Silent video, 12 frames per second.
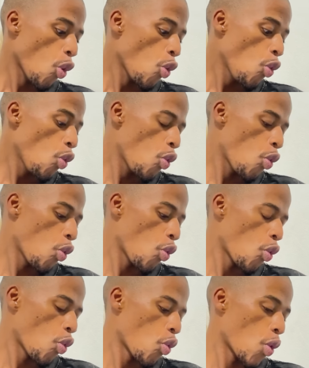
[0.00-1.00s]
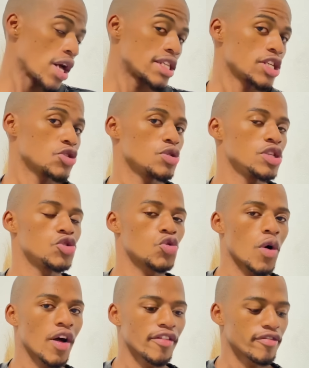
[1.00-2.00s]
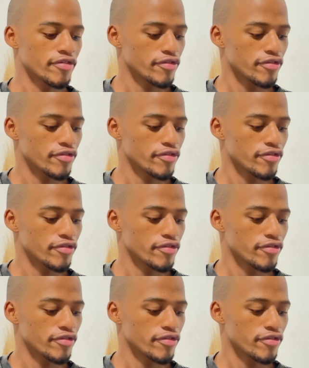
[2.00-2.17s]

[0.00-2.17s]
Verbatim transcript: Ooh, it's actually 12.